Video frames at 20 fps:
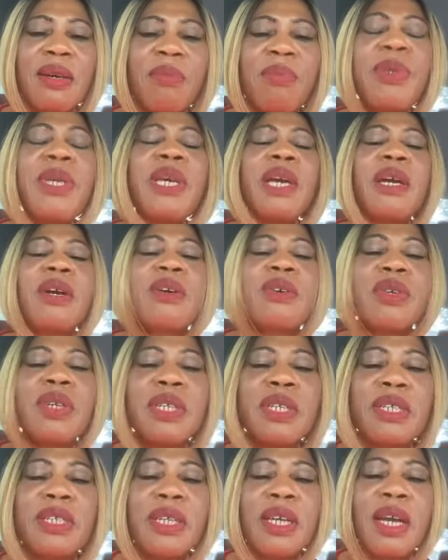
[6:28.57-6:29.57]
Be
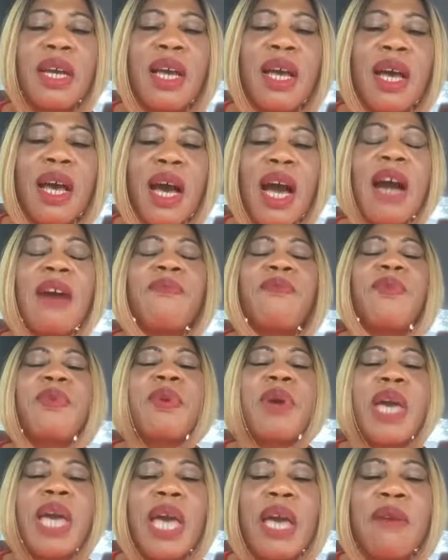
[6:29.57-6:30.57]
encouraged. Have you
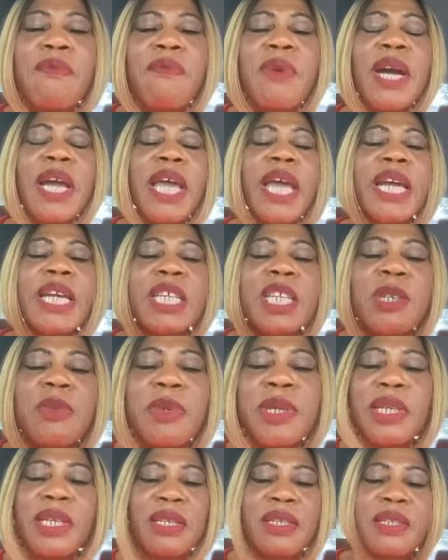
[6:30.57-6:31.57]
ever
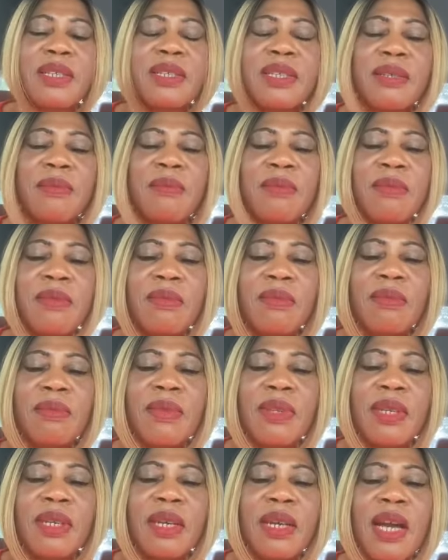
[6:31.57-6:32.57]
experienced?
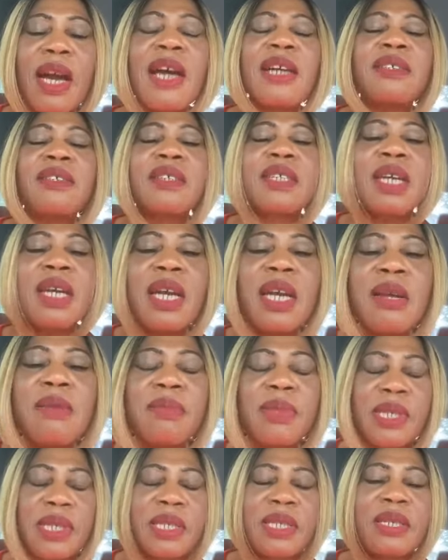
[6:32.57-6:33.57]
At
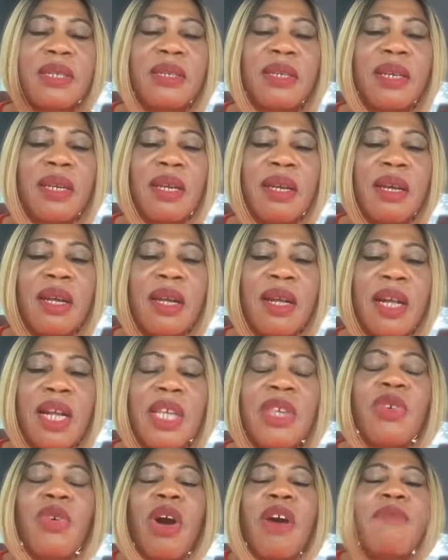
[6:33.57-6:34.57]
times,
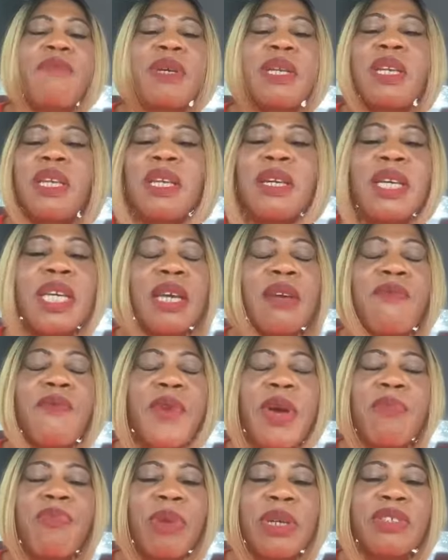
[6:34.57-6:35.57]
you have been looking for
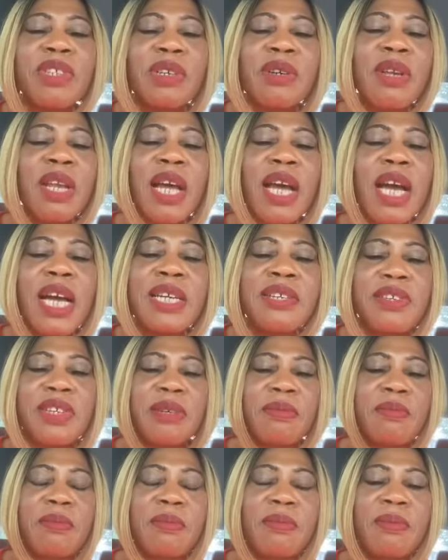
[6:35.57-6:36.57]
a particular
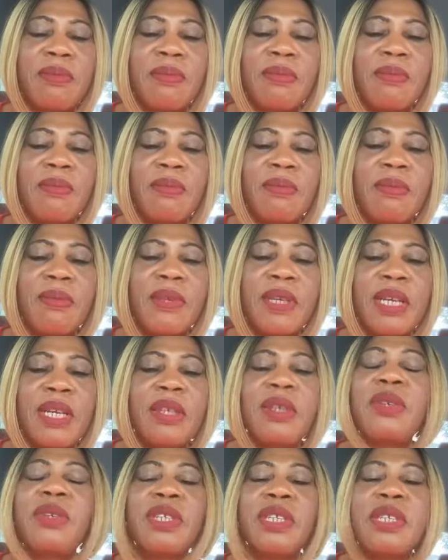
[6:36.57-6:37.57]
item,
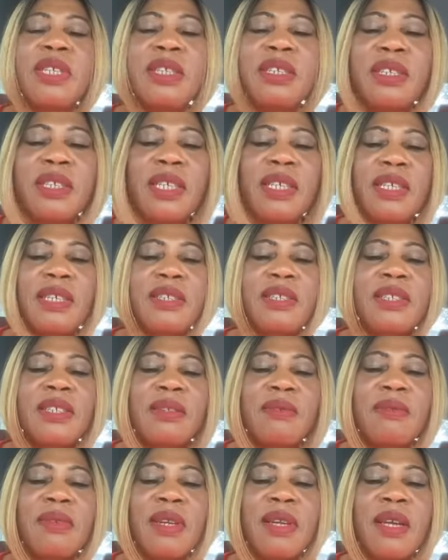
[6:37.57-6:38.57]
you didn't see it.
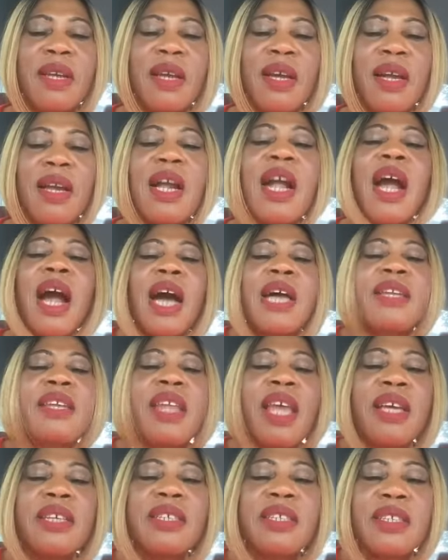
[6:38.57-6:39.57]
And
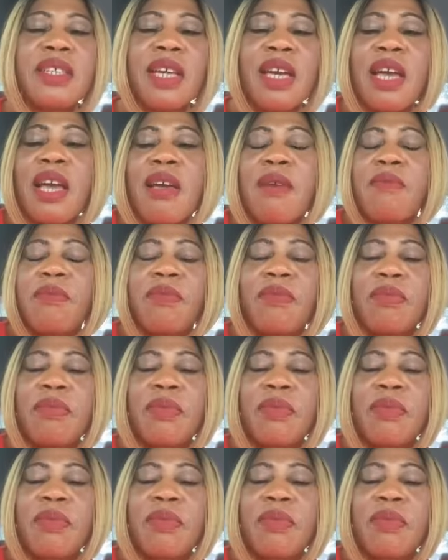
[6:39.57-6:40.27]
next time